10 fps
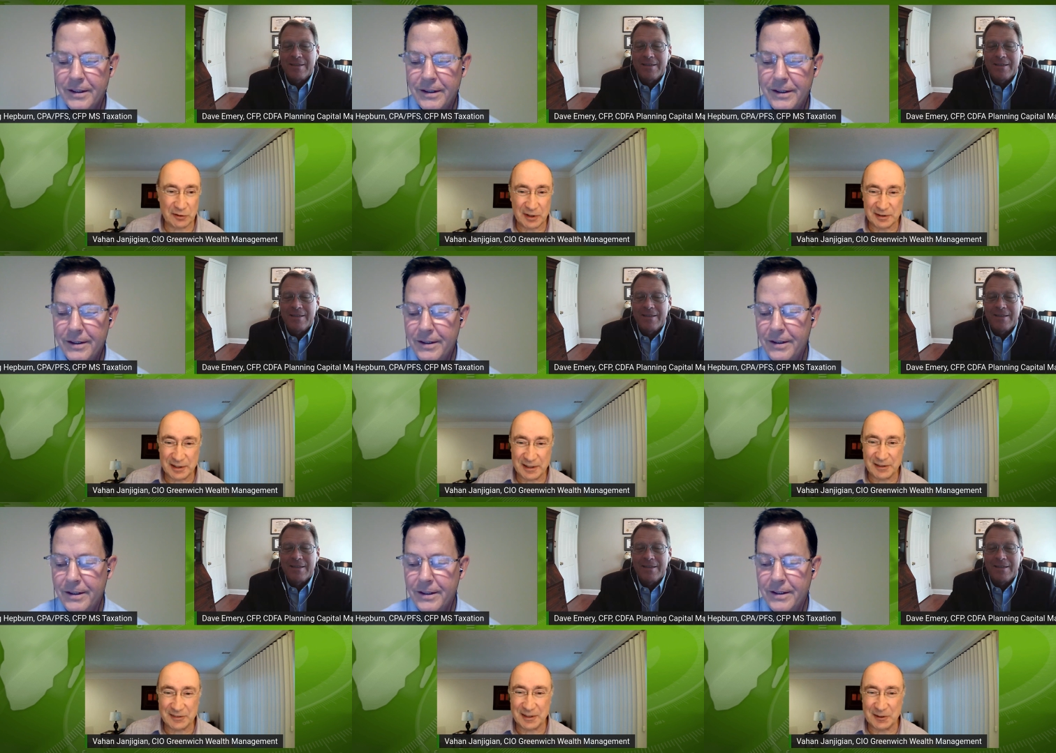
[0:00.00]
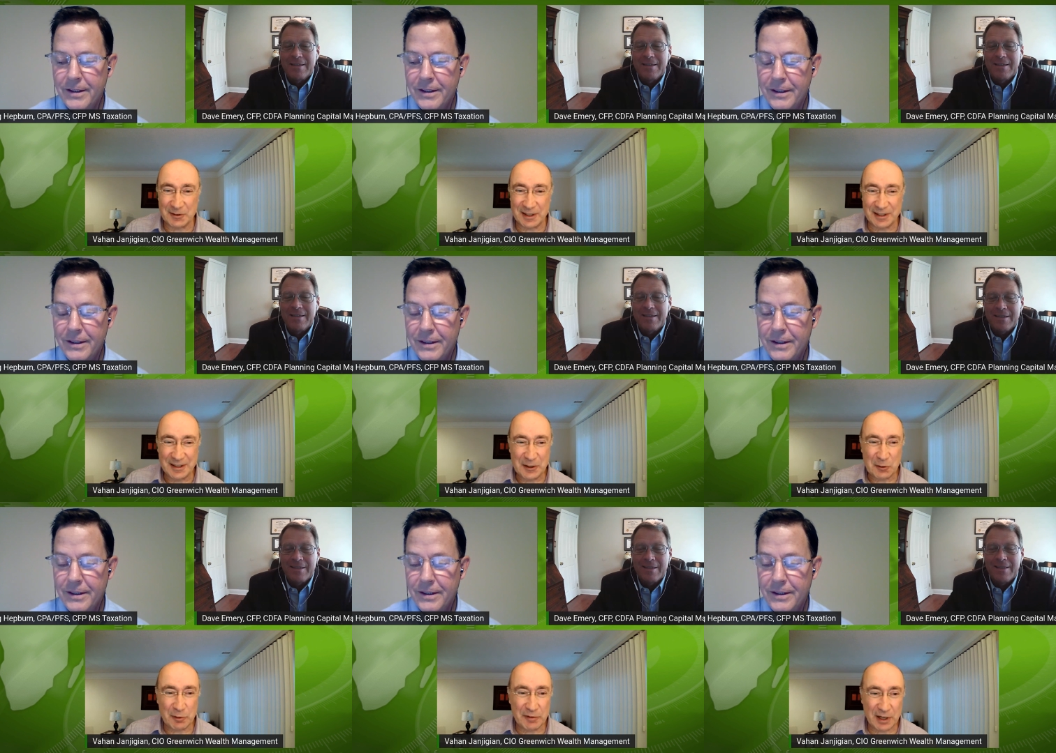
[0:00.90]
Speaker 1: this young lady. So uh,
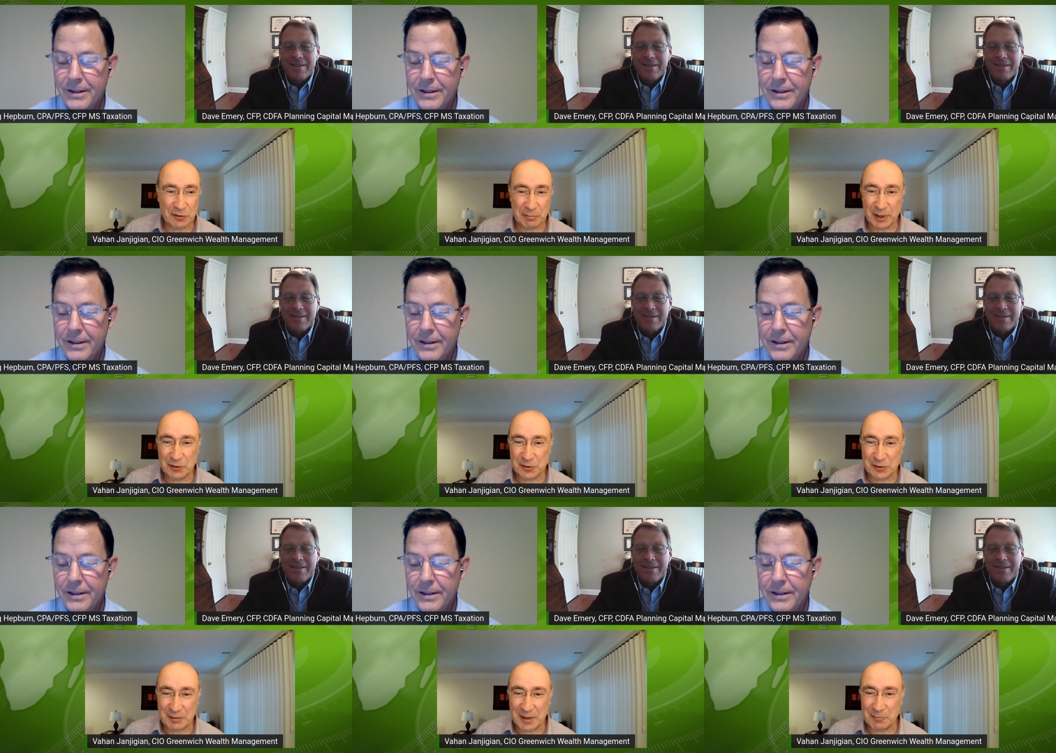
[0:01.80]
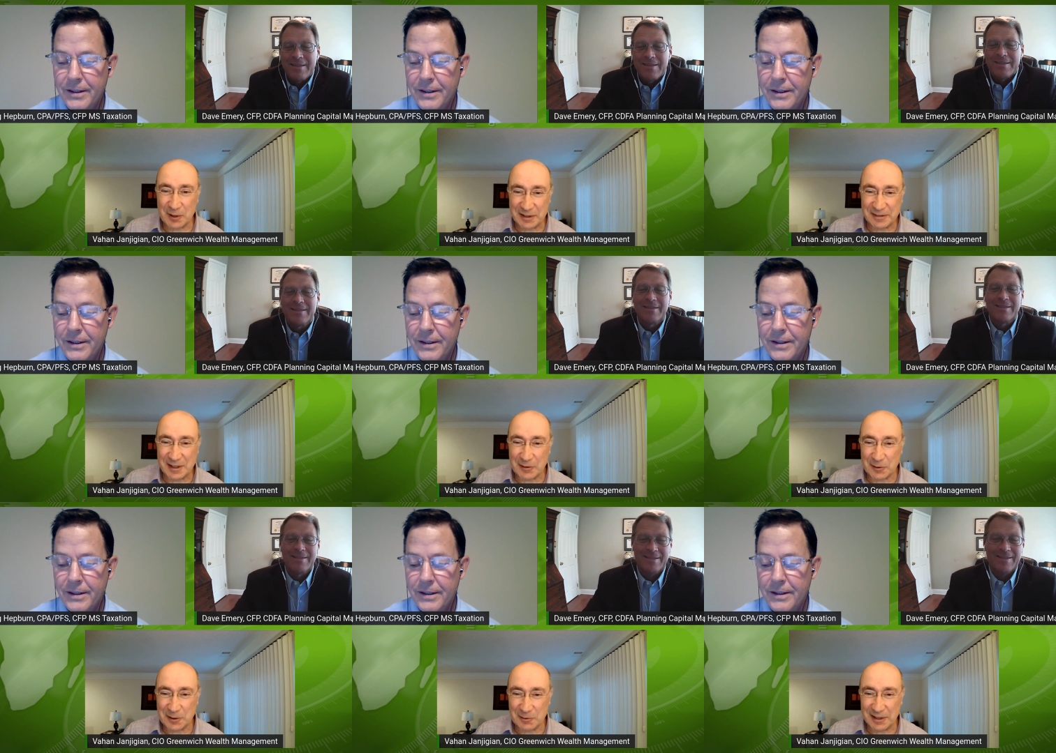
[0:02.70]
we've got some pictures of them running
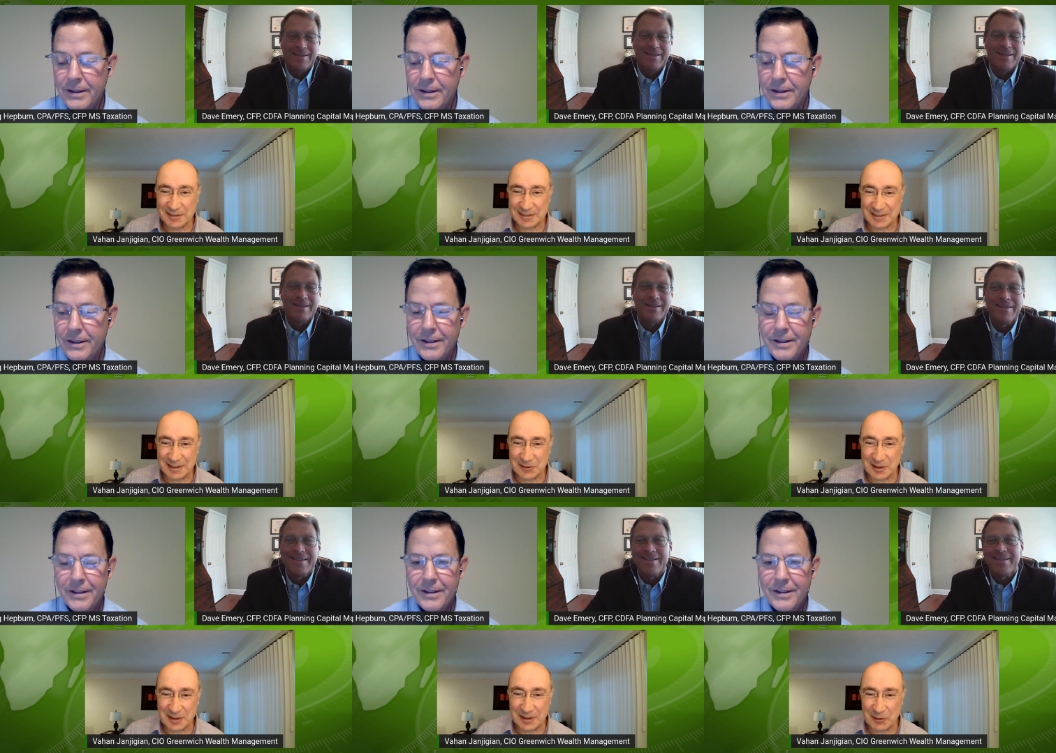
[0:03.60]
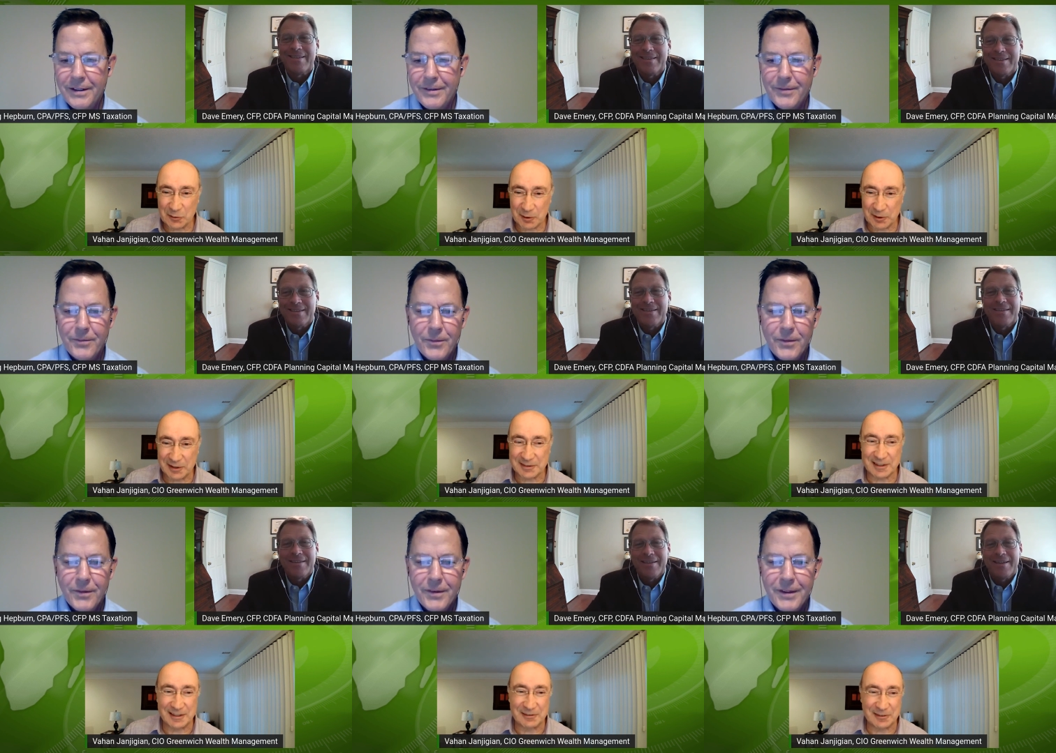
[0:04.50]
together in a race, and that's that was very
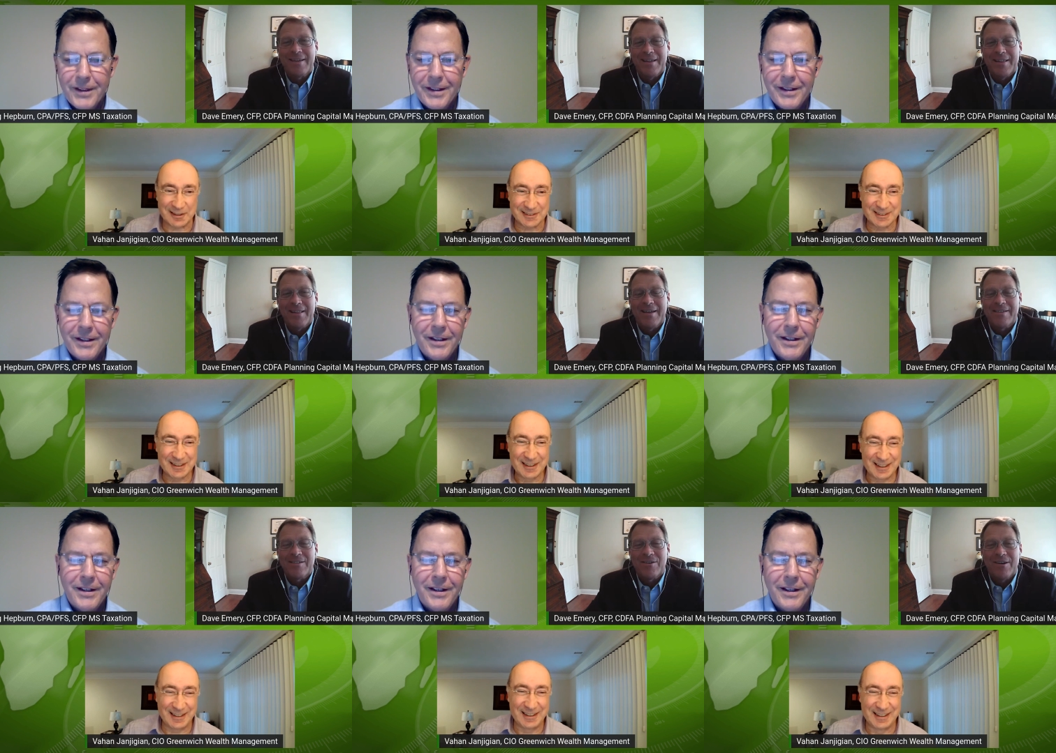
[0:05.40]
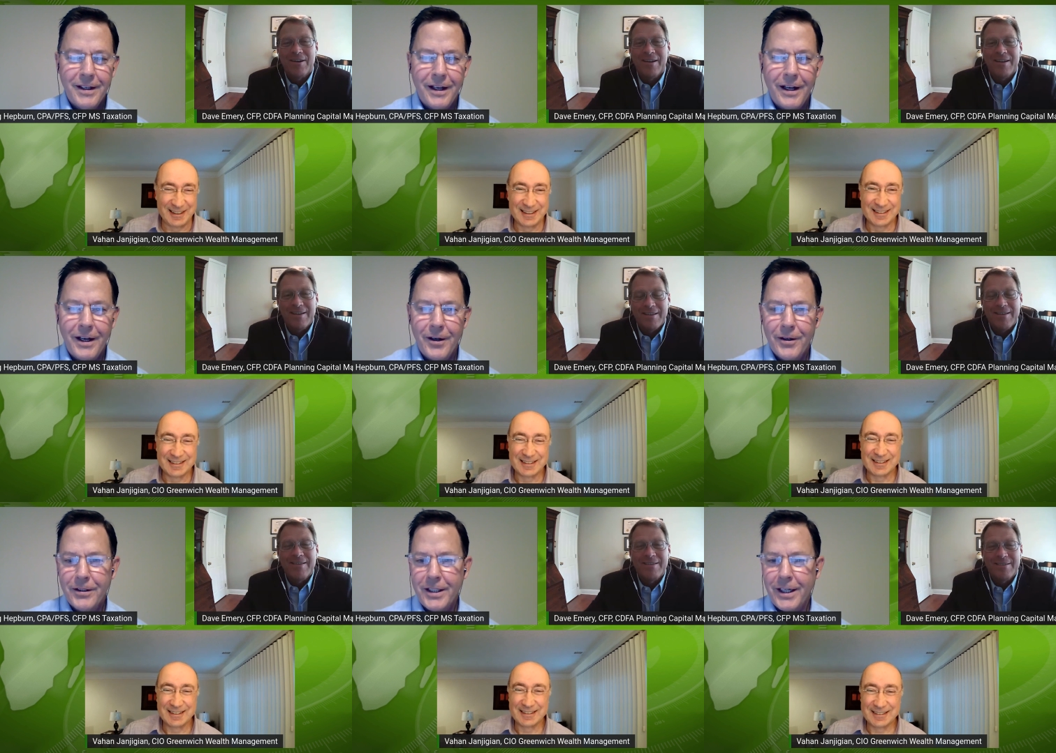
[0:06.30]
exciting for us.
Speaker 2: That's great.
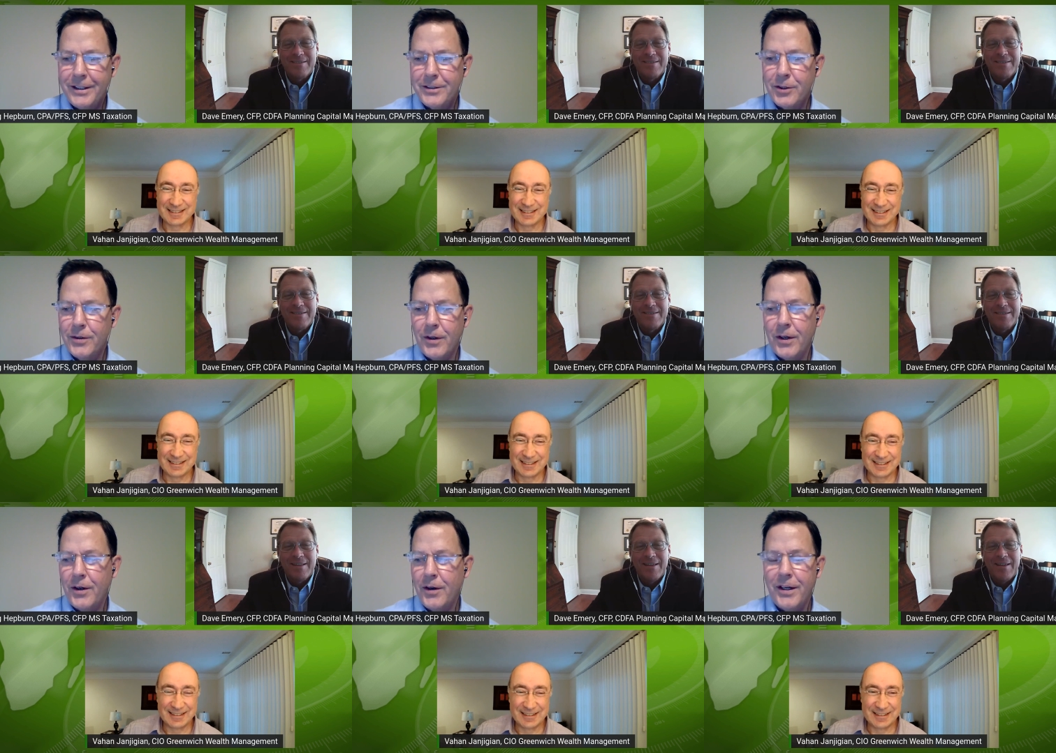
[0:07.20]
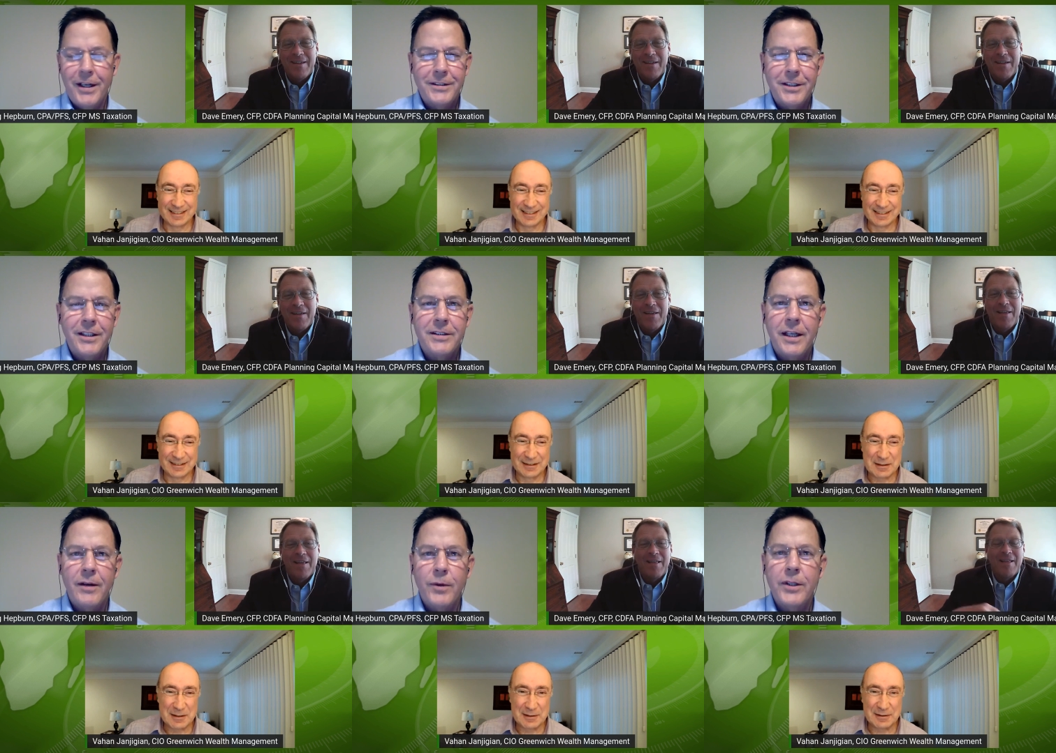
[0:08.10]
oh, okay. So are is is
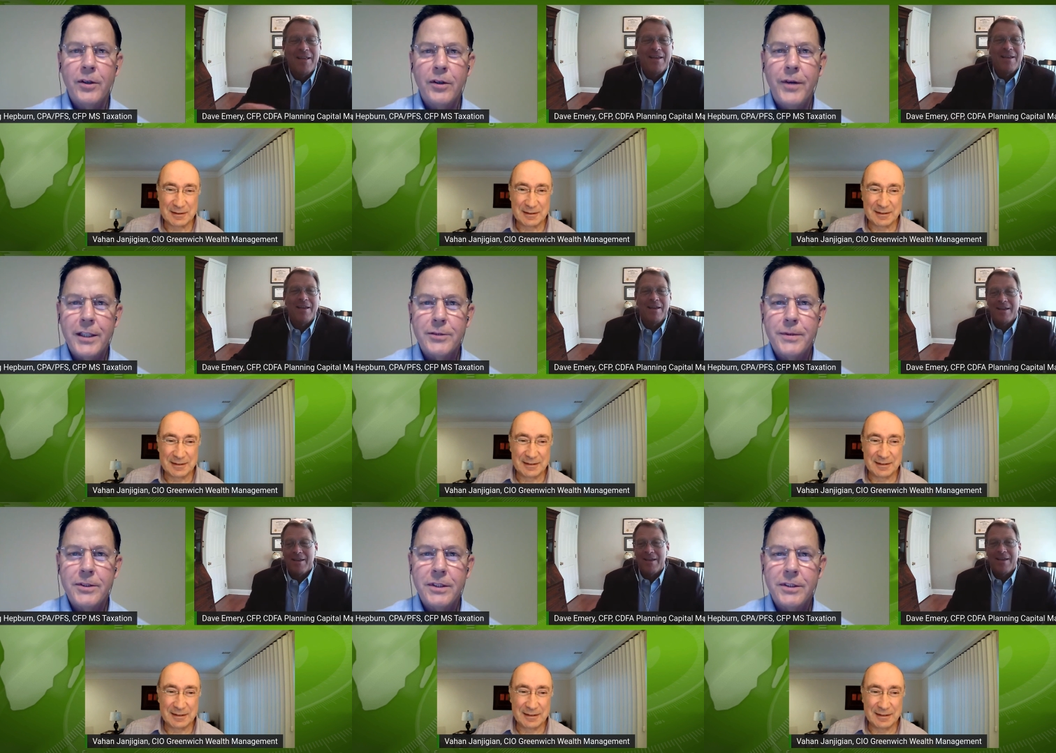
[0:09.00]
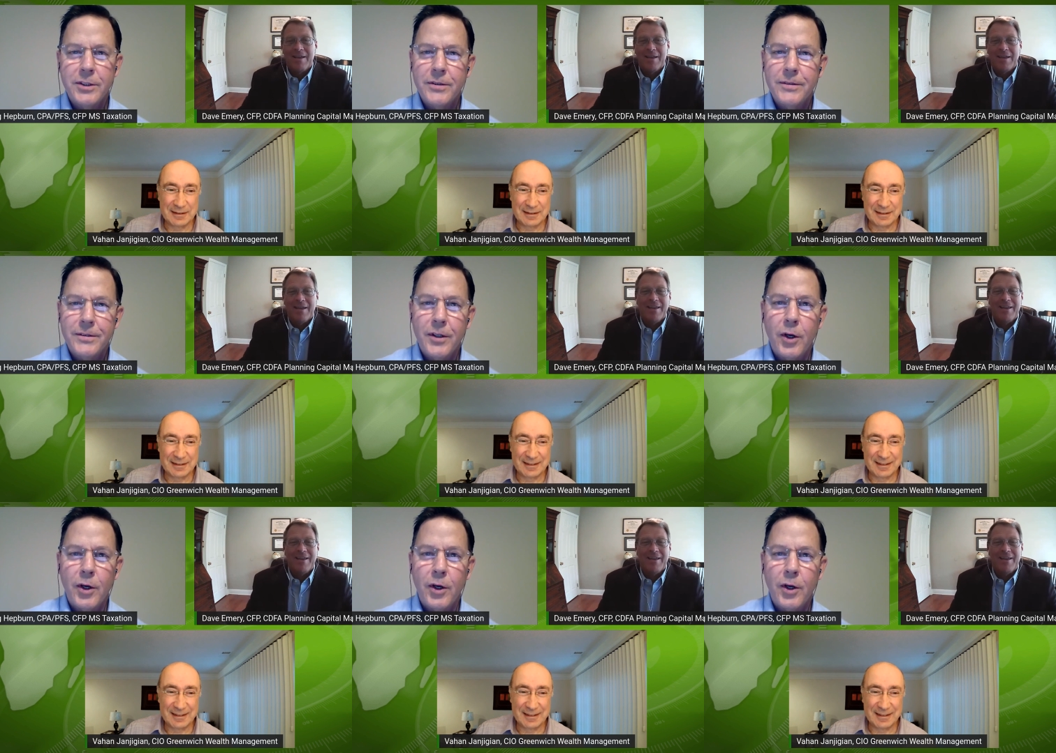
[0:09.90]
that one of your investments that you're